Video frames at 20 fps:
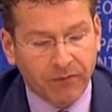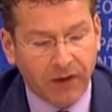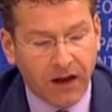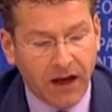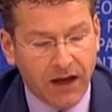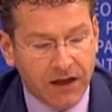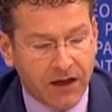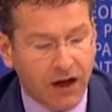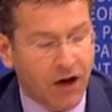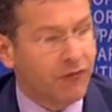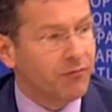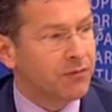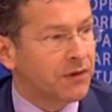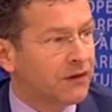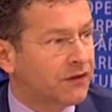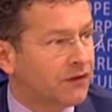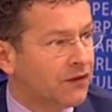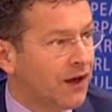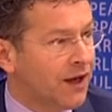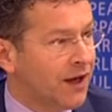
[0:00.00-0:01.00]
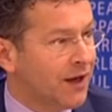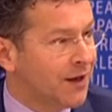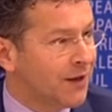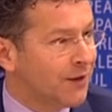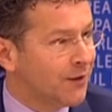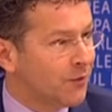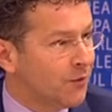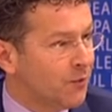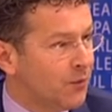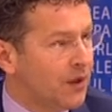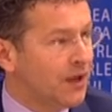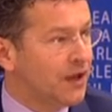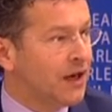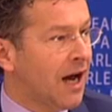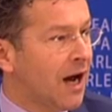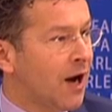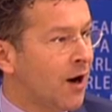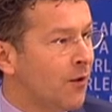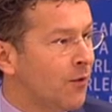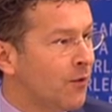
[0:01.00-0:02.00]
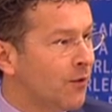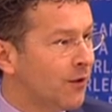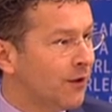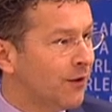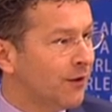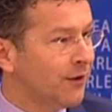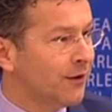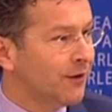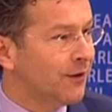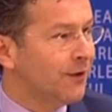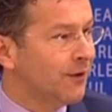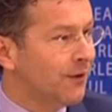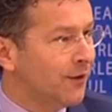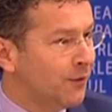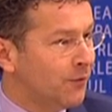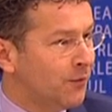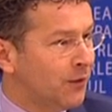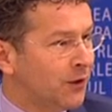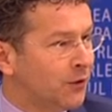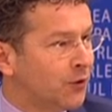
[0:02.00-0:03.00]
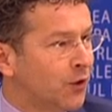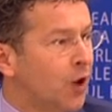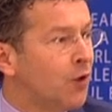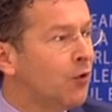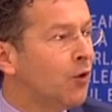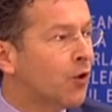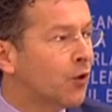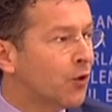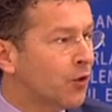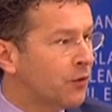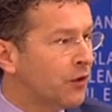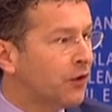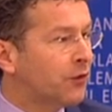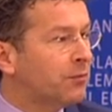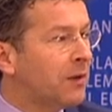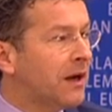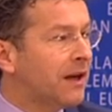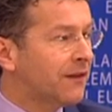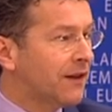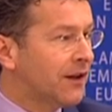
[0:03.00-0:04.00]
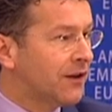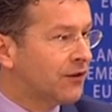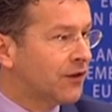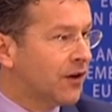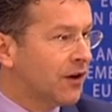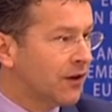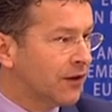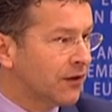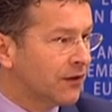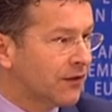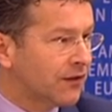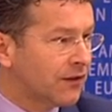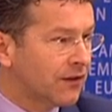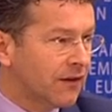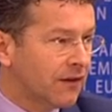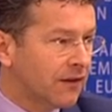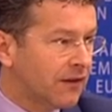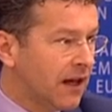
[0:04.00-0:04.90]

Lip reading: a government saying, we now will no longer respect these targets.